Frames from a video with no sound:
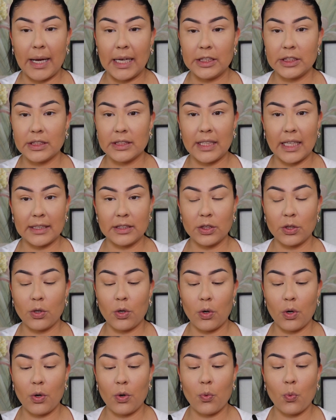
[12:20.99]
I just like to
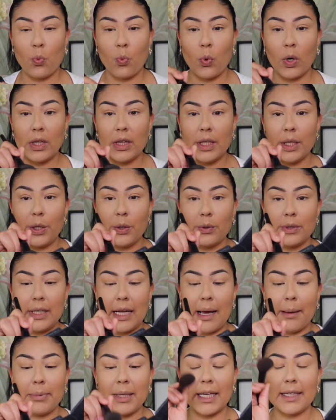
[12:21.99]
go in one little
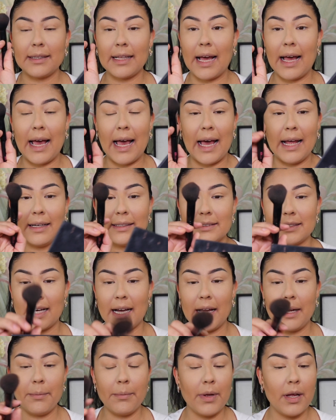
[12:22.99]
dab like that at a
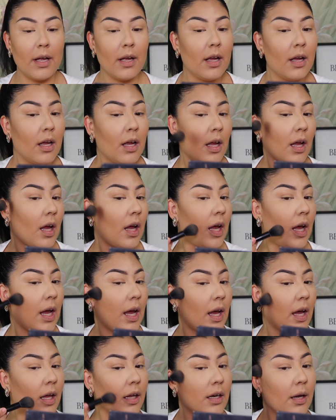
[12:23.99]
time
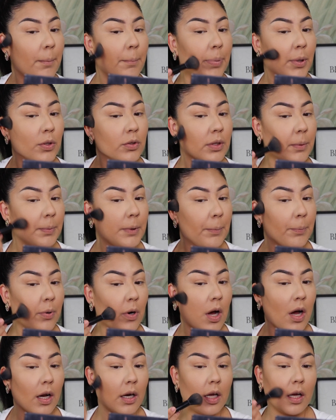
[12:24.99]
and build up the
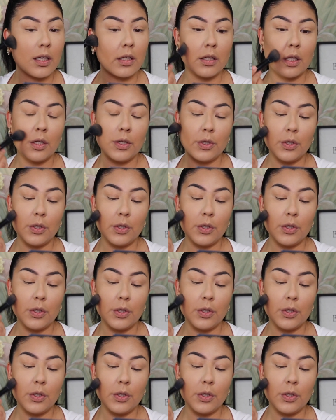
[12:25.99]
product.